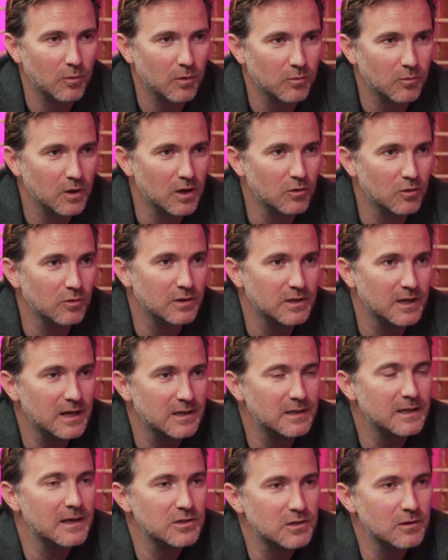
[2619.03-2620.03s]
a
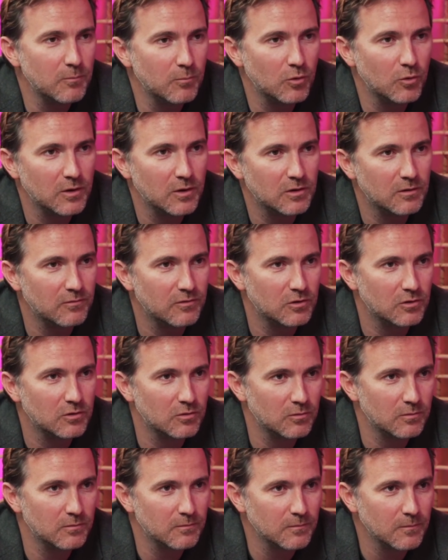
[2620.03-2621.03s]
prioritization point of
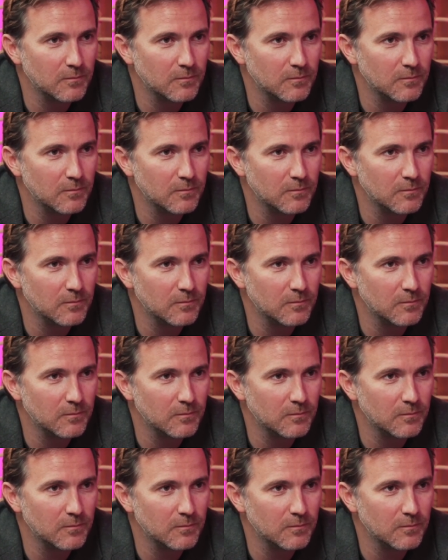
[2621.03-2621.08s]
view,